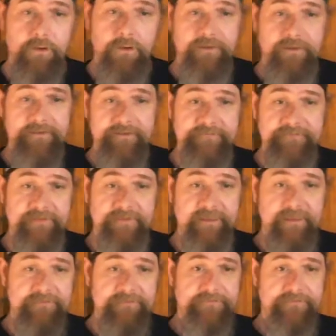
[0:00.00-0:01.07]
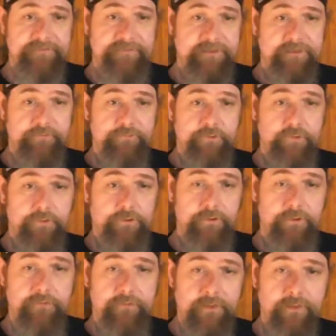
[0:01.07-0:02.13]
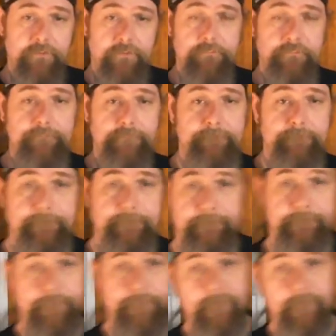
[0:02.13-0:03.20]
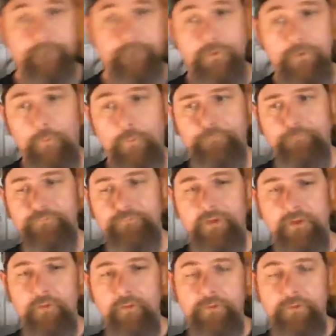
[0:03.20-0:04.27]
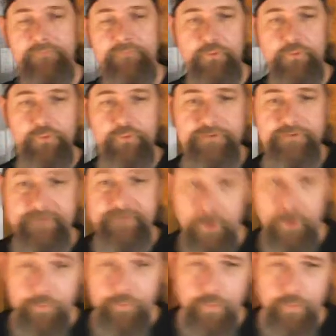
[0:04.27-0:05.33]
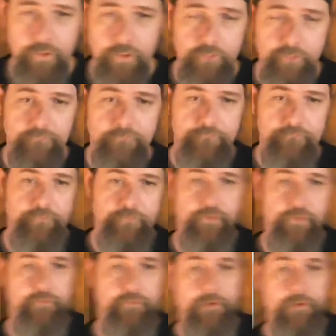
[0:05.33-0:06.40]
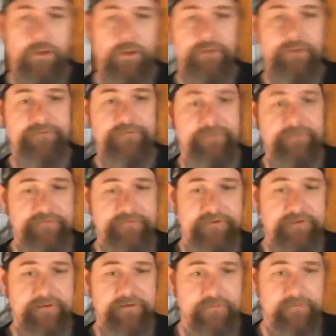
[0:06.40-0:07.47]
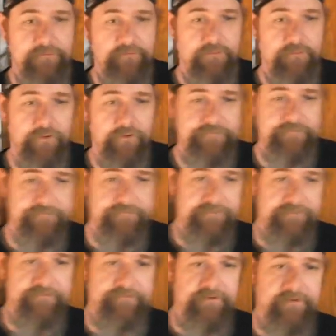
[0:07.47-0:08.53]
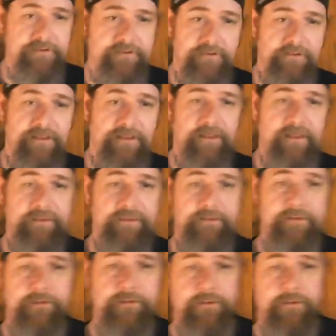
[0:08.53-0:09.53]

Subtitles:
He is the gates, the keeper of hell. So, I'm sure there is an underworld for sadistic, narcissistic, lying,